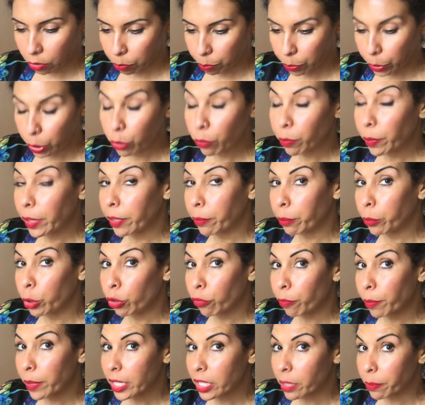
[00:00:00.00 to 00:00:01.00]

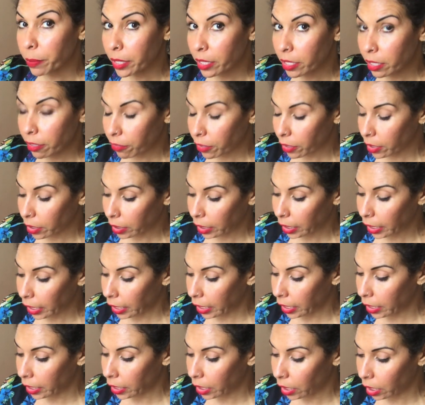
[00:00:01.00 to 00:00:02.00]
Movement specifically
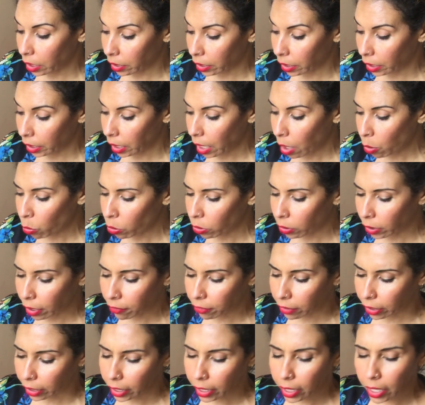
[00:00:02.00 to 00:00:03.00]
in the, oh,
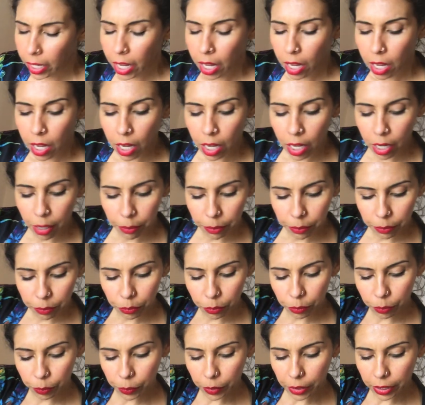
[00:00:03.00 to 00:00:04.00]
lovely,
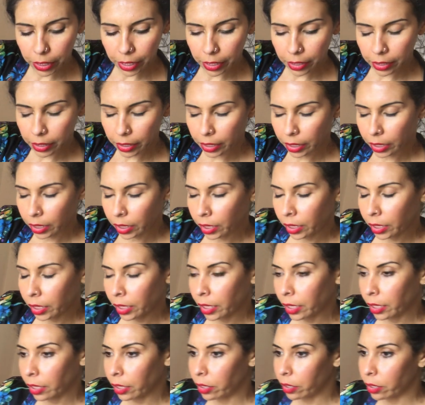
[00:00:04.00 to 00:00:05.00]
in
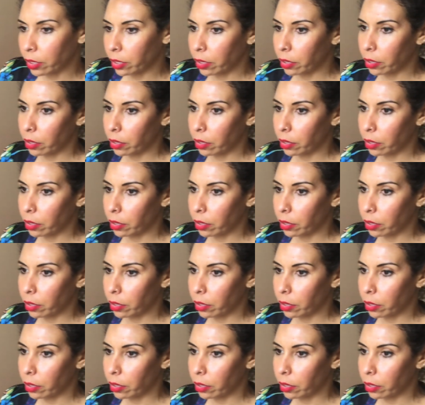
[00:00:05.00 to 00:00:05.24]
the